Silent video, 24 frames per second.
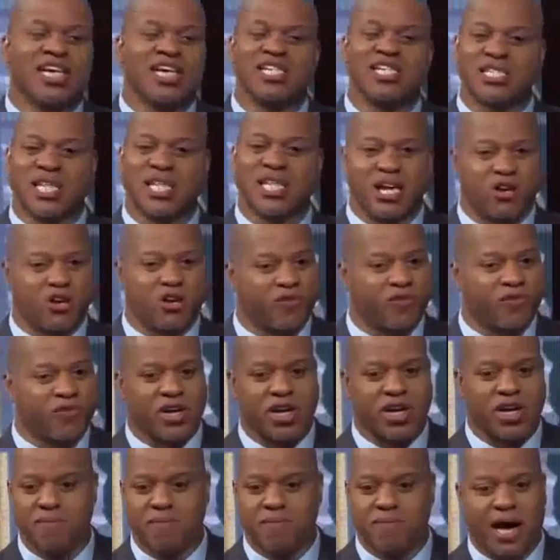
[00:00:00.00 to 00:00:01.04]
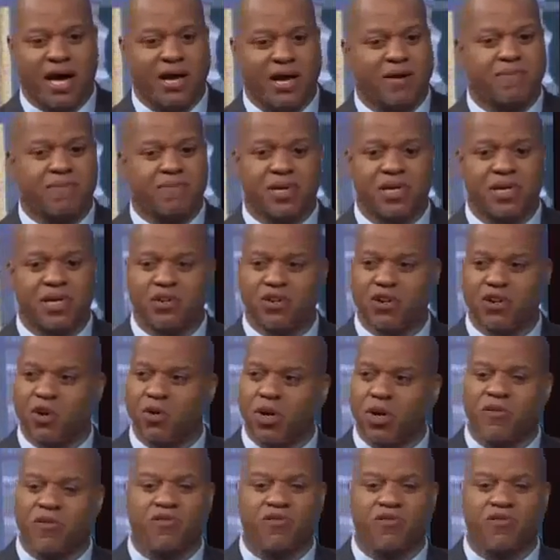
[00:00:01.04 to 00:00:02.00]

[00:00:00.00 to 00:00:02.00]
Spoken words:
He's not going to forget about it. But, you know,